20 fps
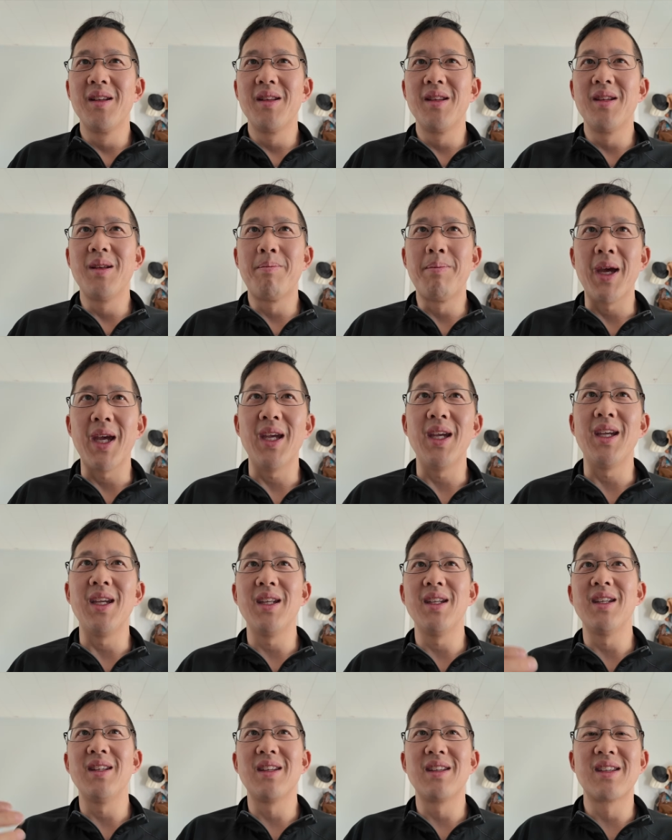the
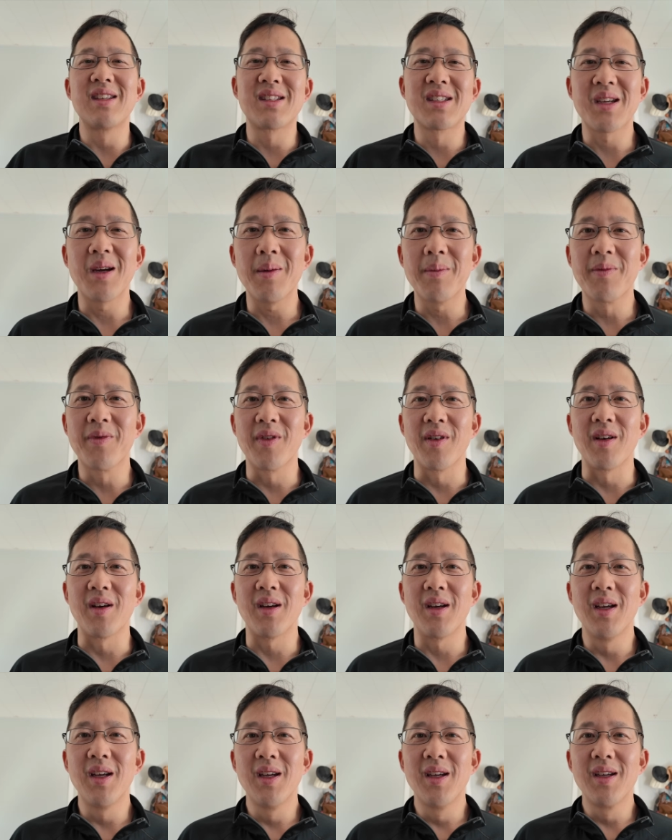pain and the
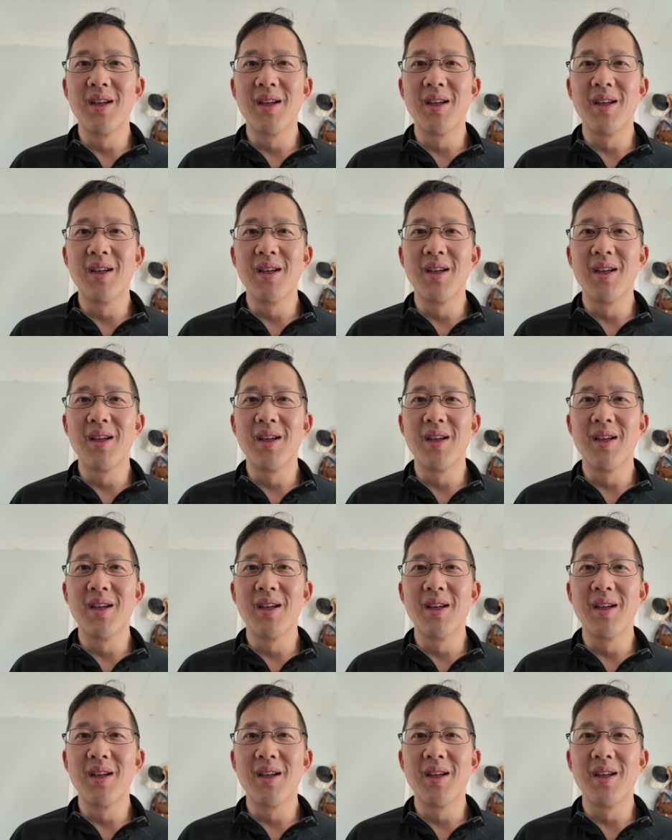discomfort